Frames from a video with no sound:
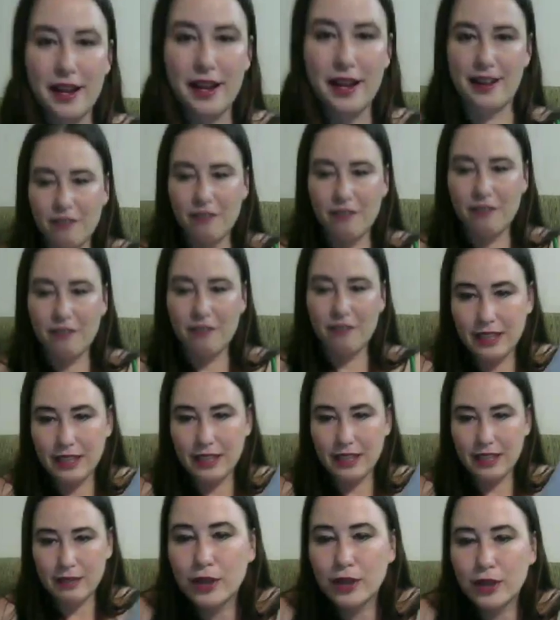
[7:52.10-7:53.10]
I really
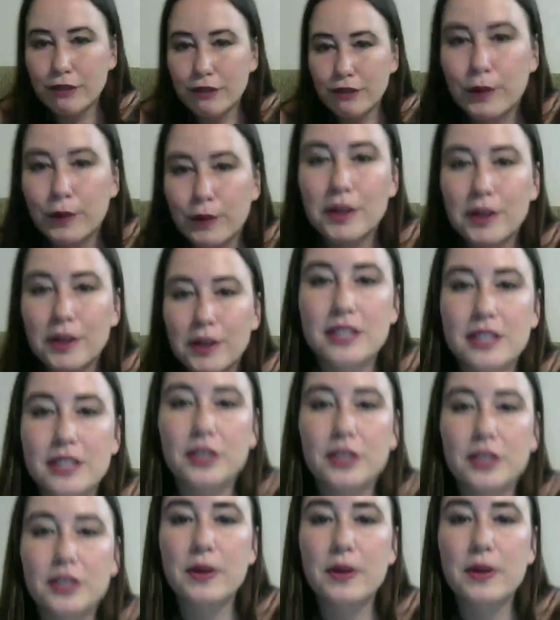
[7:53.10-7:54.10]
am looking forward to
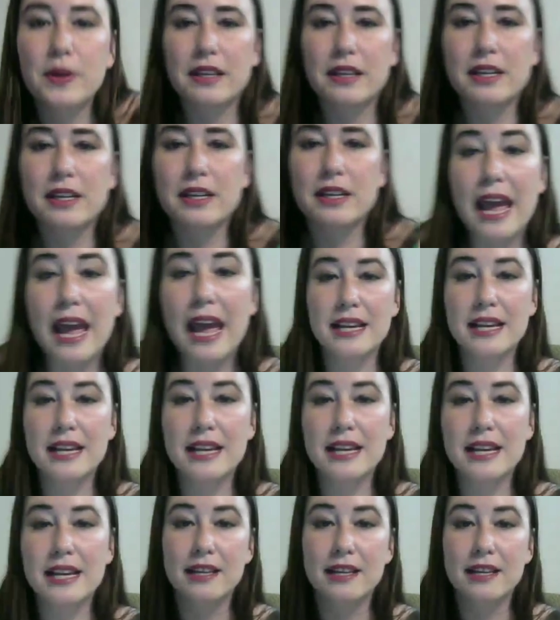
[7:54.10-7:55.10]
doing this.
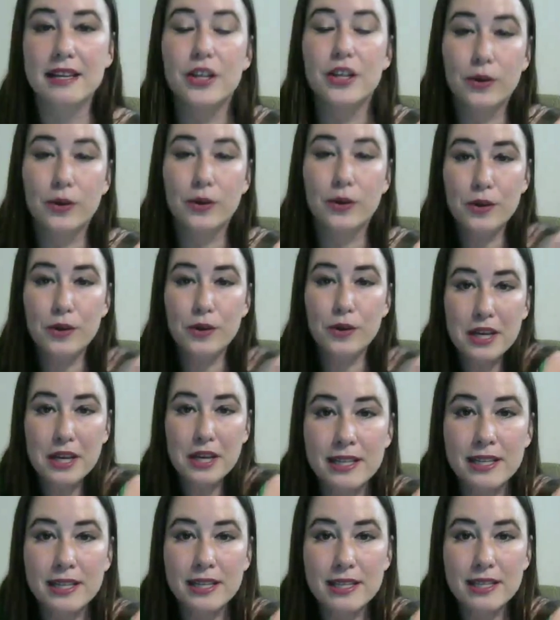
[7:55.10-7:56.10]
And the cool thing
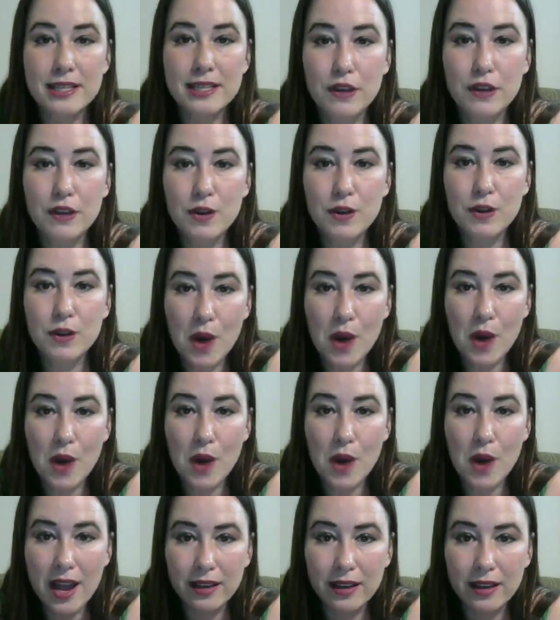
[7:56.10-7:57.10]
is, if you
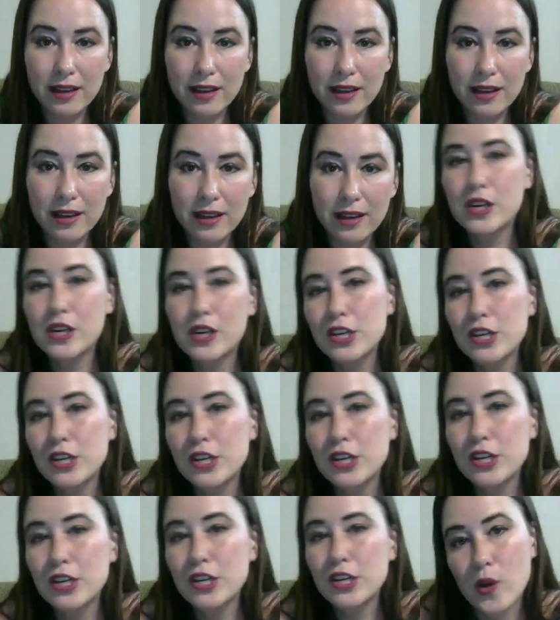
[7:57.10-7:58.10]
want, you can
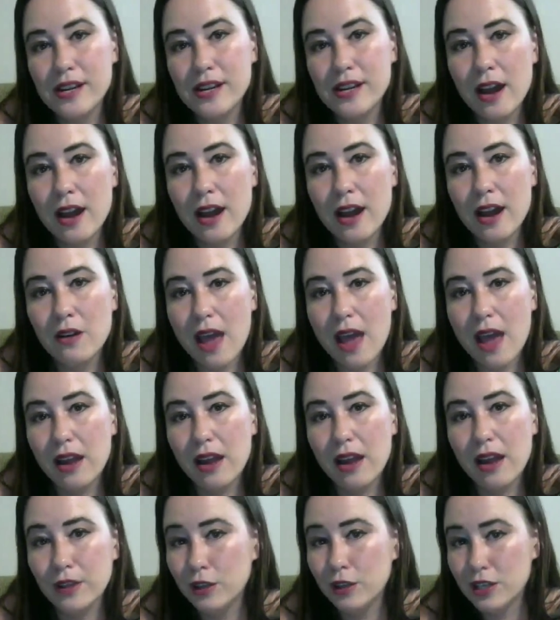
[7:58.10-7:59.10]
join now. And
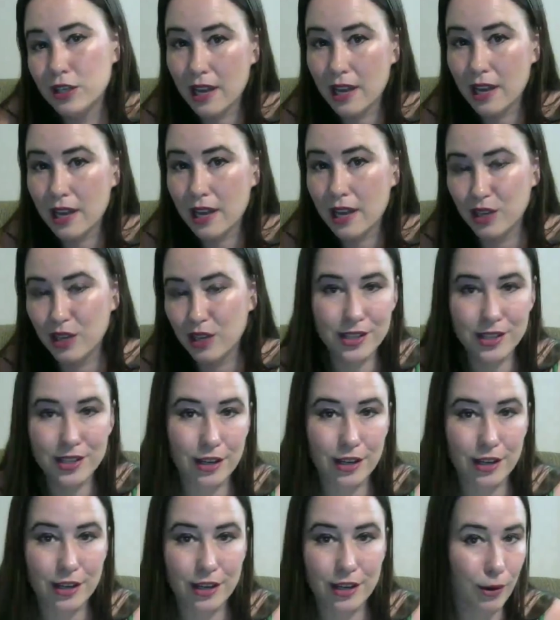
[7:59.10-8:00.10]
if you decide you want to
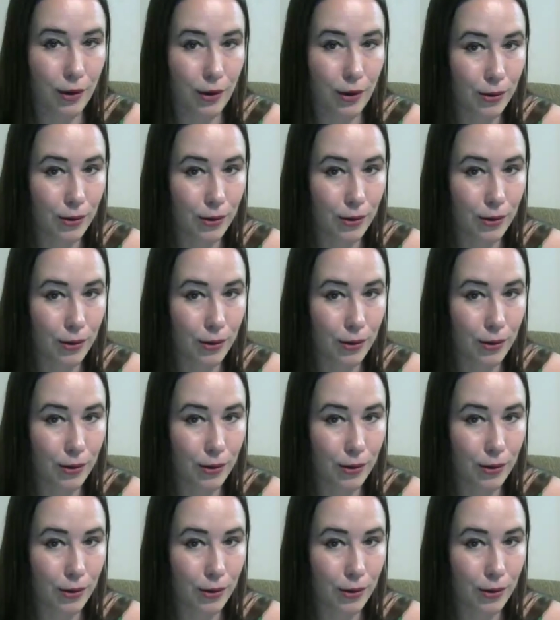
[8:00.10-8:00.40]
start your own